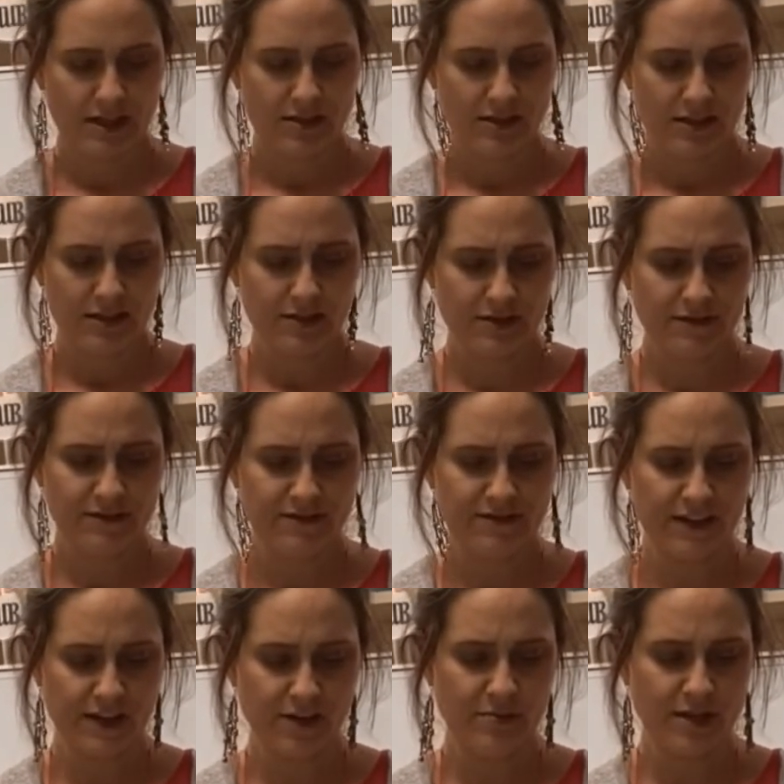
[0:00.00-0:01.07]
use a
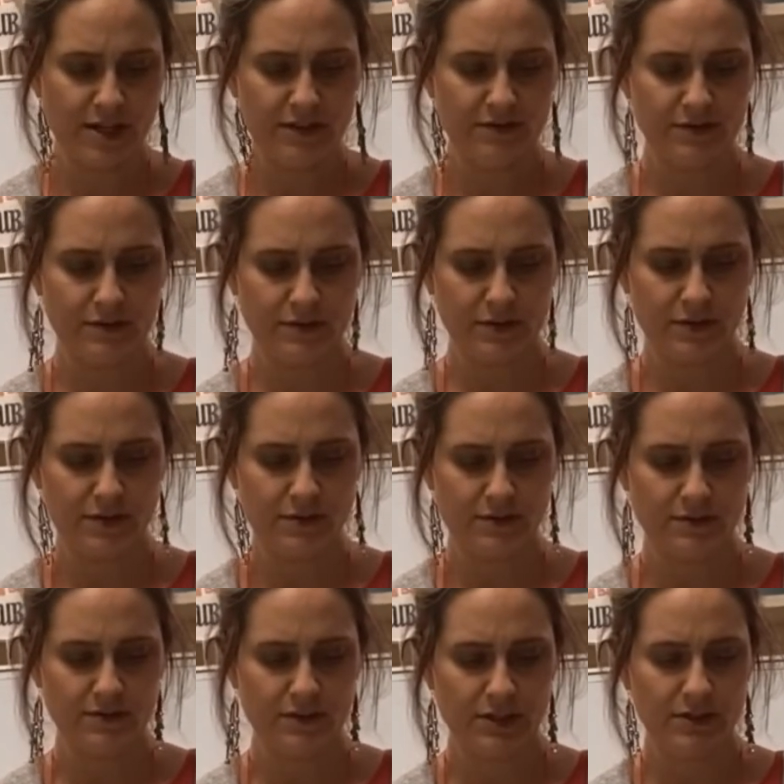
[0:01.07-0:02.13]
fair amount of glue.
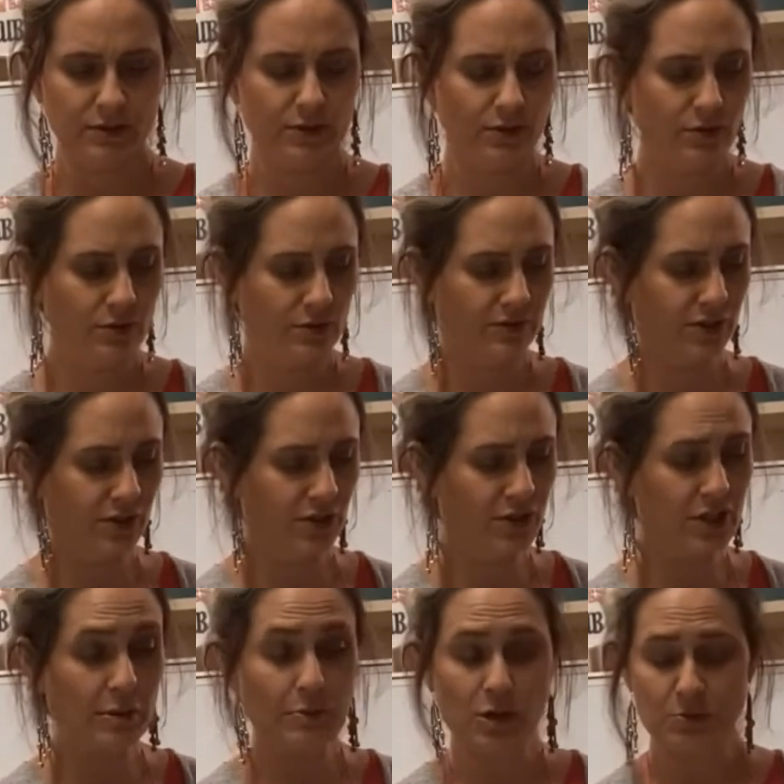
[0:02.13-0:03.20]
The glue, if you're
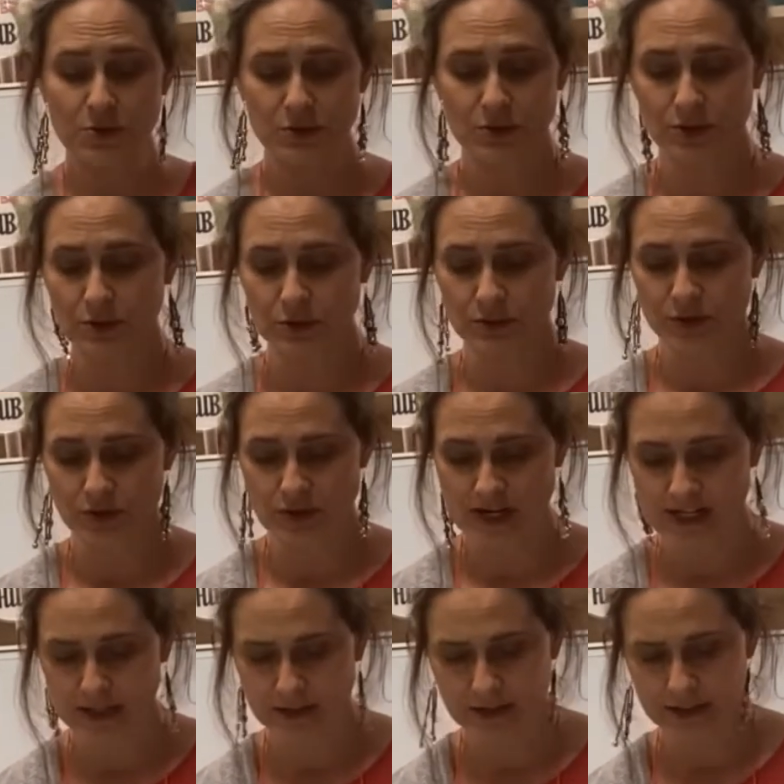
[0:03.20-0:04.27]
using purple glue, it will
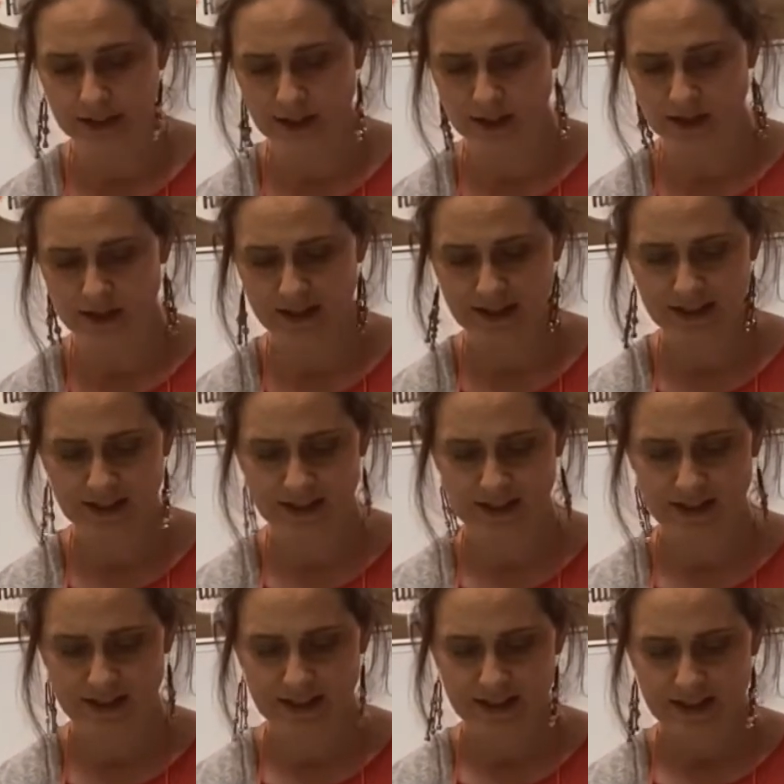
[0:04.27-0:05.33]
dry clear,
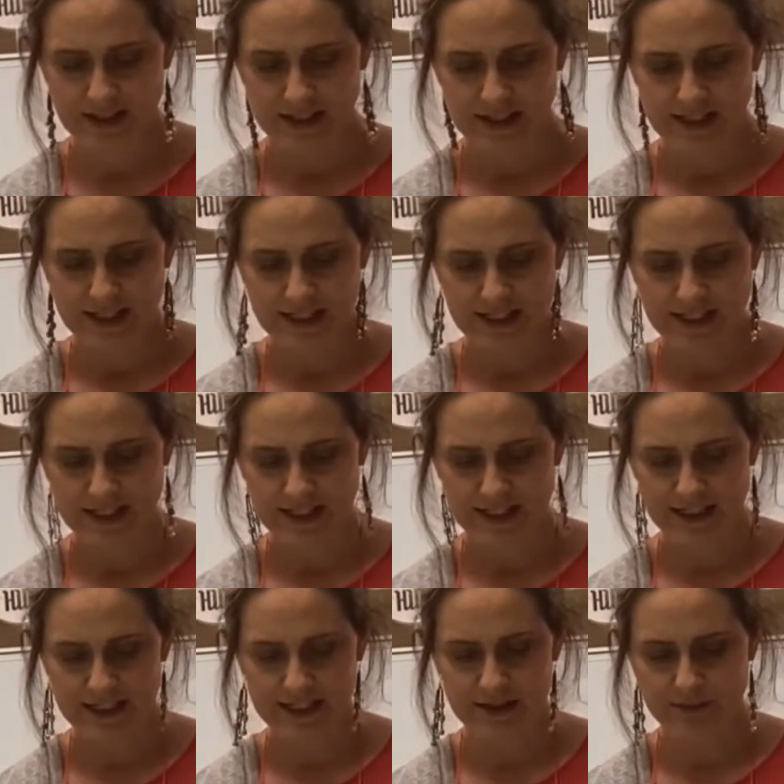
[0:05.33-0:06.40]

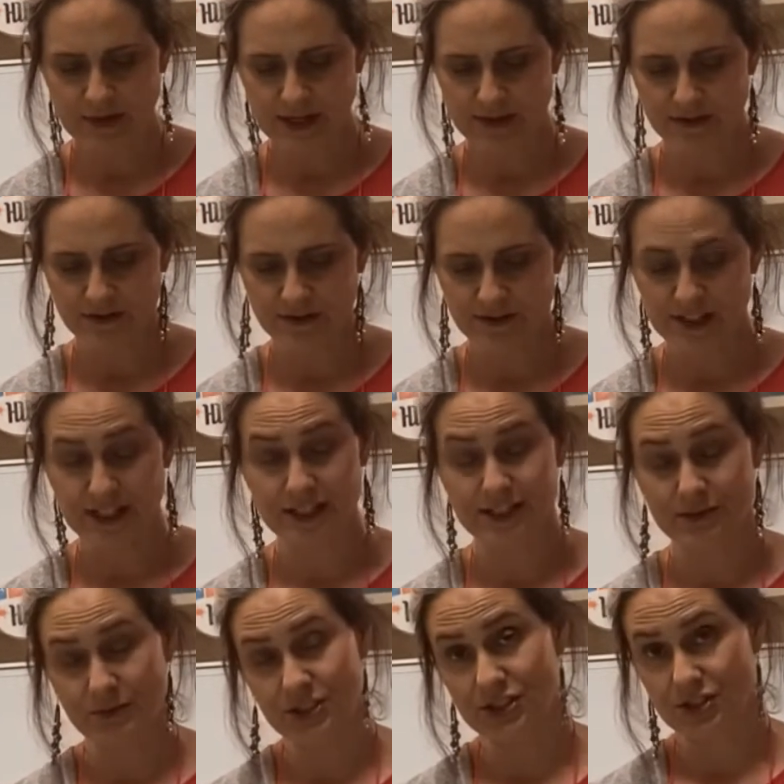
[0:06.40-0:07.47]
and it's better for things
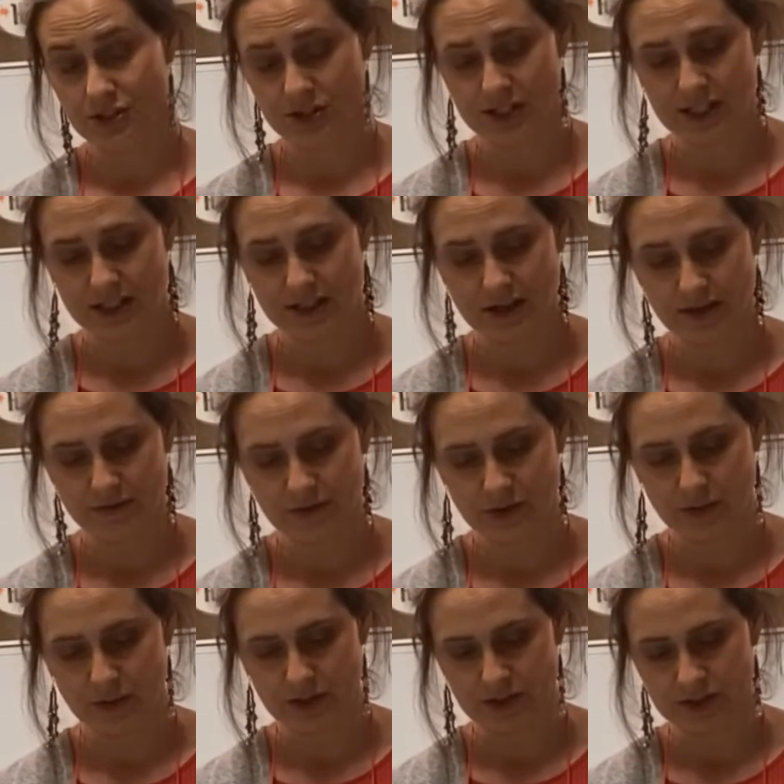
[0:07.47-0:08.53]
to be sturdy and not
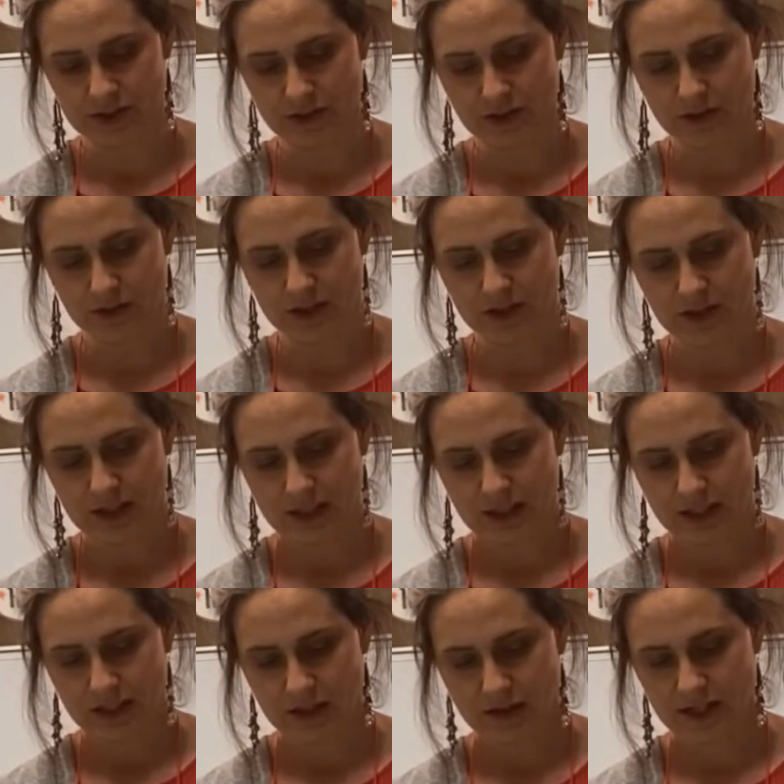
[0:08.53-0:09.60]
fall apart. So I'm going to
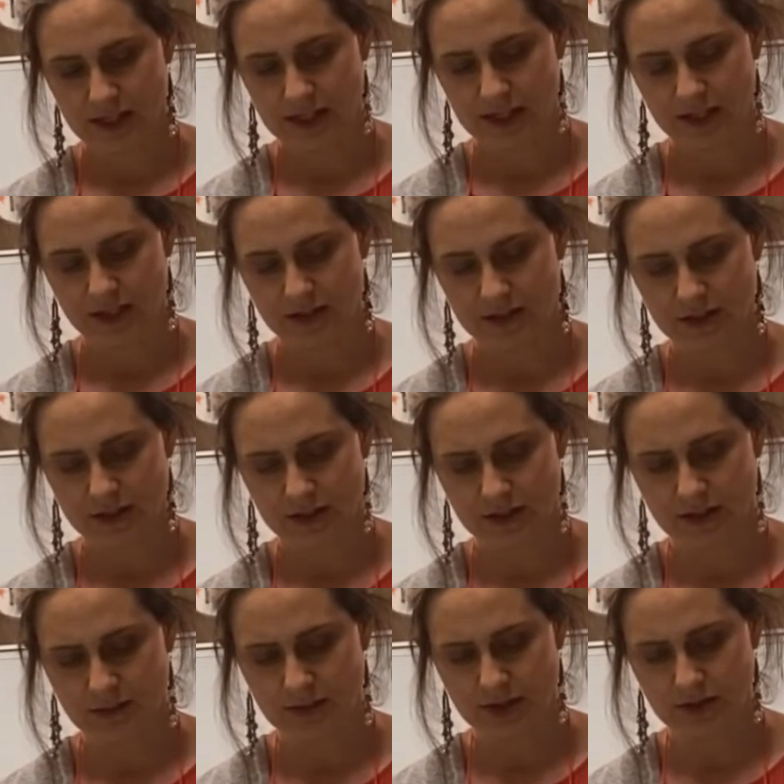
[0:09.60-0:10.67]
go ahead and use a
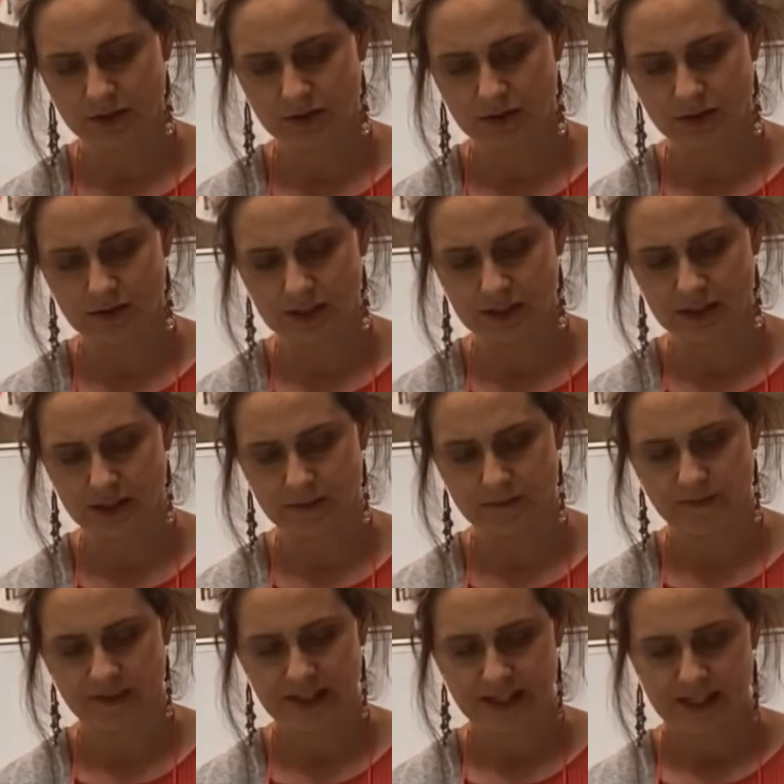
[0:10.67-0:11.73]
good amount of glue on there.
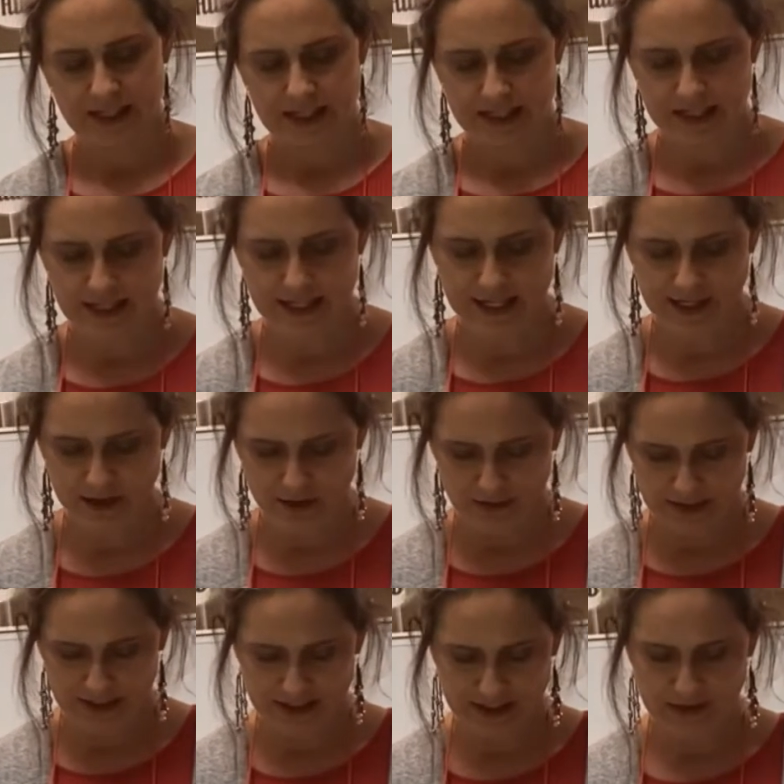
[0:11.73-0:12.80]
And now
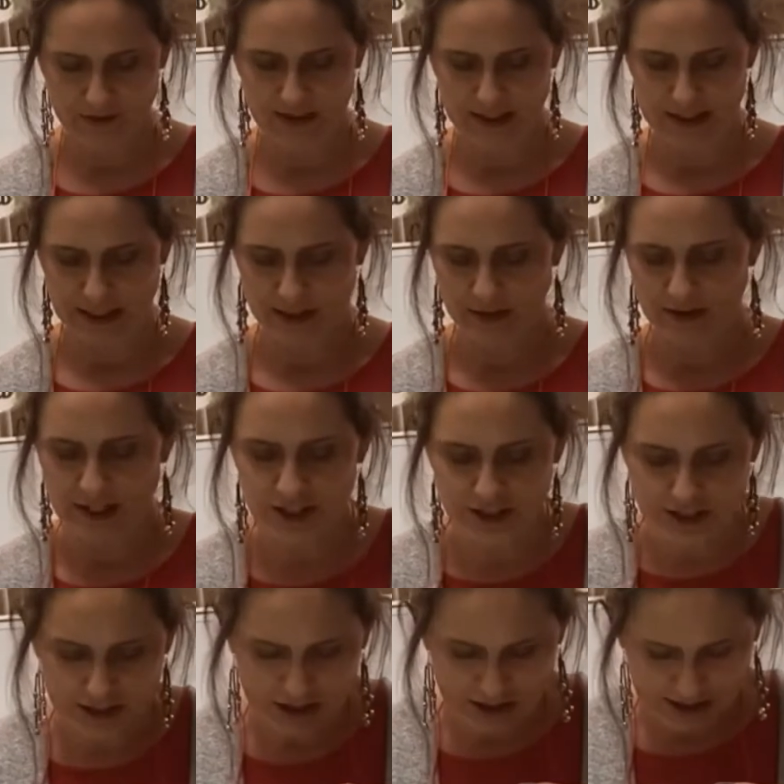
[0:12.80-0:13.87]
it's going to be a
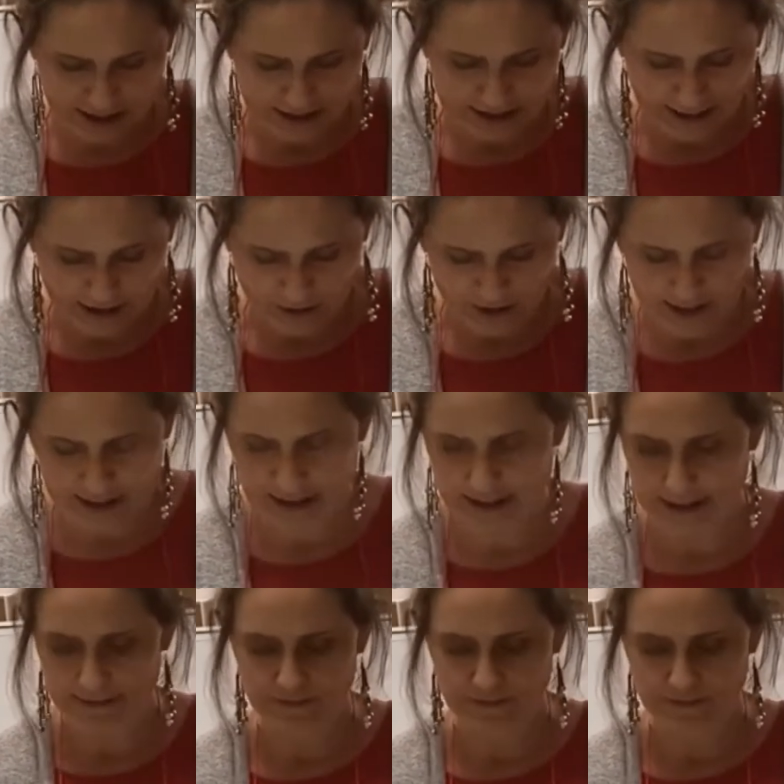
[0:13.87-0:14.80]
decoration just like that one is.